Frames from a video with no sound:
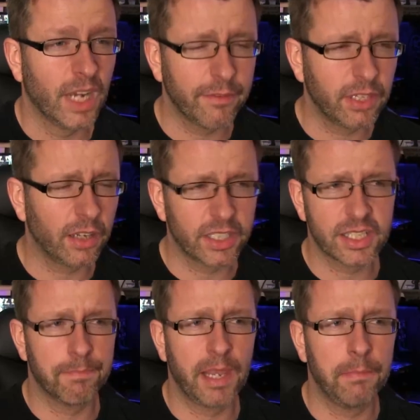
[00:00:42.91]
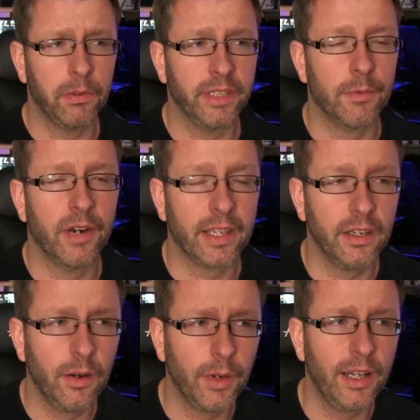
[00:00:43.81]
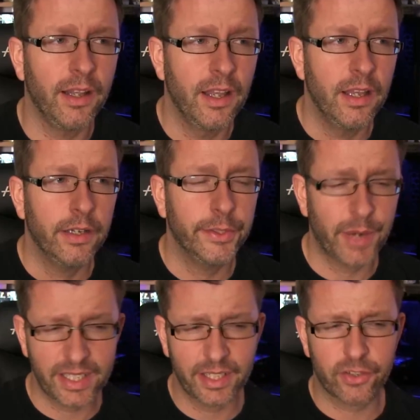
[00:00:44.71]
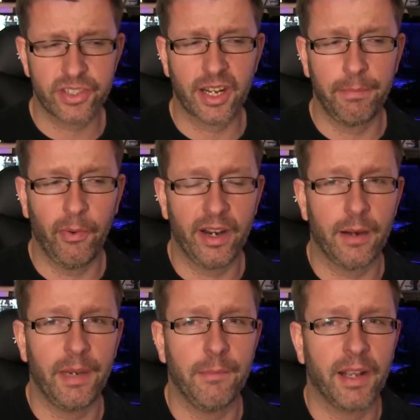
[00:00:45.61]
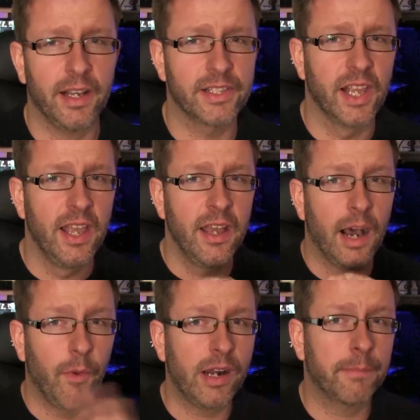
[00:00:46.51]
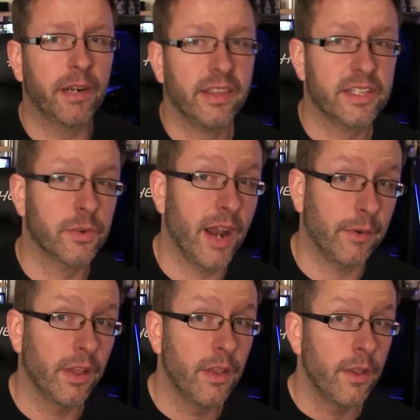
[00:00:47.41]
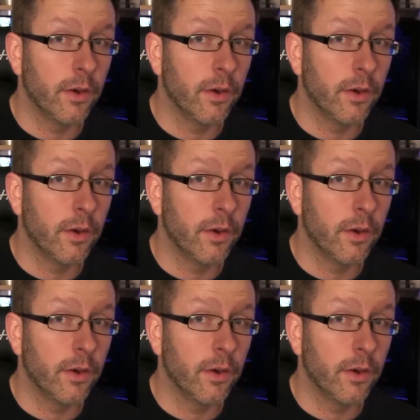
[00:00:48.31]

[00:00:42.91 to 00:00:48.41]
I've talked to some people and they were like, you know what? You raise an interesting point, Armin, because I want to bring this around.